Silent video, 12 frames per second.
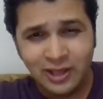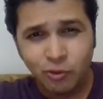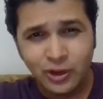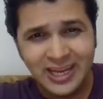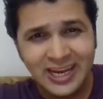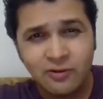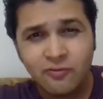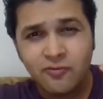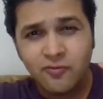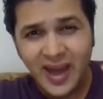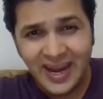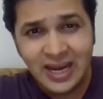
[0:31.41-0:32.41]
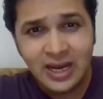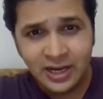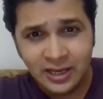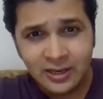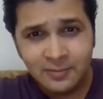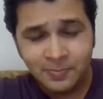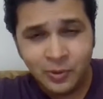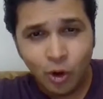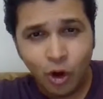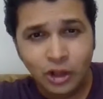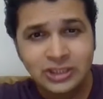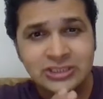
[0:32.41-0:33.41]
or they would eat very little
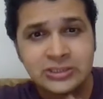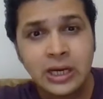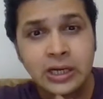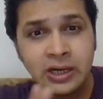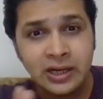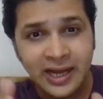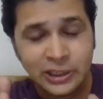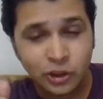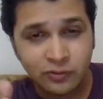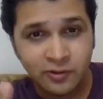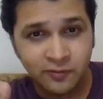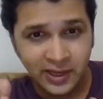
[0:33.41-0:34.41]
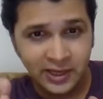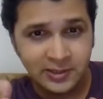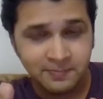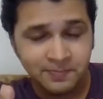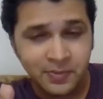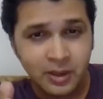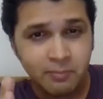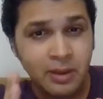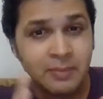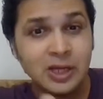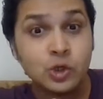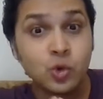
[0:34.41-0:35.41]
on certain days of the week,
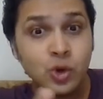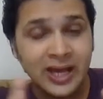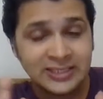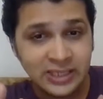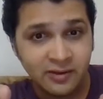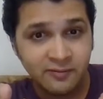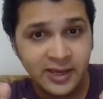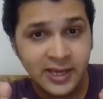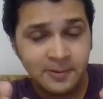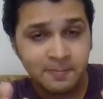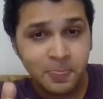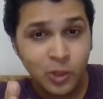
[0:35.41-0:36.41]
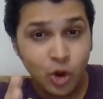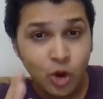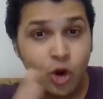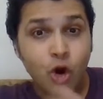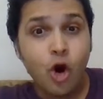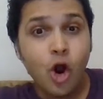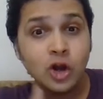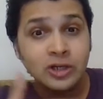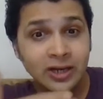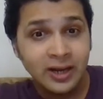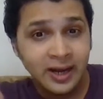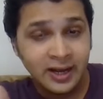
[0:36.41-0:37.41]
maybe 2 days in a week,
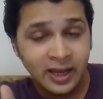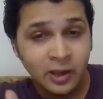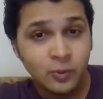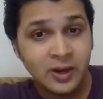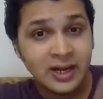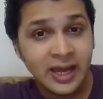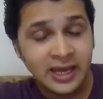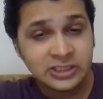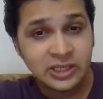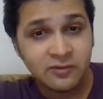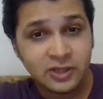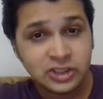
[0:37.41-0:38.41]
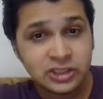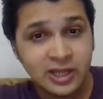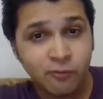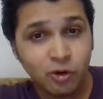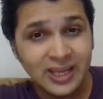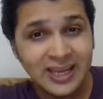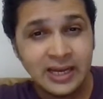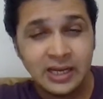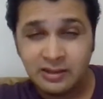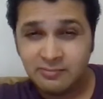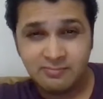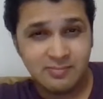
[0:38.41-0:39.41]
alternating with days in which they would
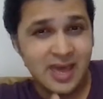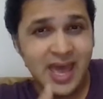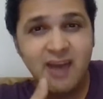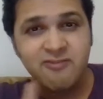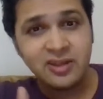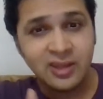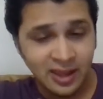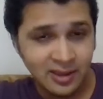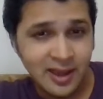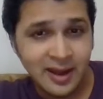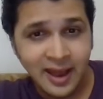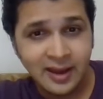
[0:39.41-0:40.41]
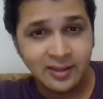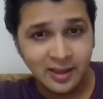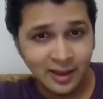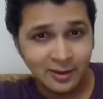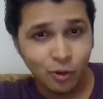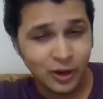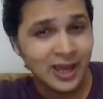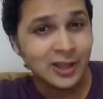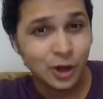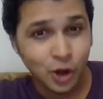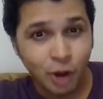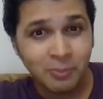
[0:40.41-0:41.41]
eat everything and anything,
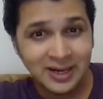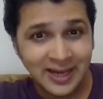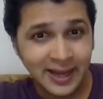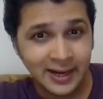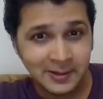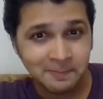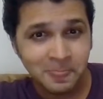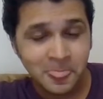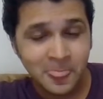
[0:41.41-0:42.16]
okay, the normal diet.